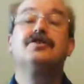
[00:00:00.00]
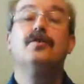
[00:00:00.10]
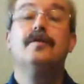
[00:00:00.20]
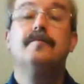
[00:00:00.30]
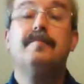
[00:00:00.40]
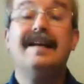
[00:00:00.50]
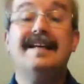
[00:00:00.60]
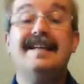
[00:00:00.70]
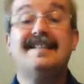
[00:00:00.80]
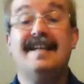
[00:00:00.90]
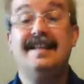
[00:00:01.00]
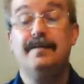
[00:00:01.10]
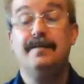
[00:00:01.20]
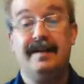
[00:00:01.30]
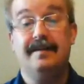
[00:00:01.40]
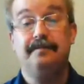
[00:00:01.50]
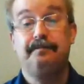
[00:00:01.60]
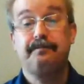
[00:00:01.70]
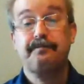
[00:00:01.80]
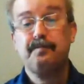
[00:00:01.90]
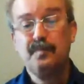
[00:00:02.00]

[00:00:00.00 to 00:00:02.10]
So please send them in.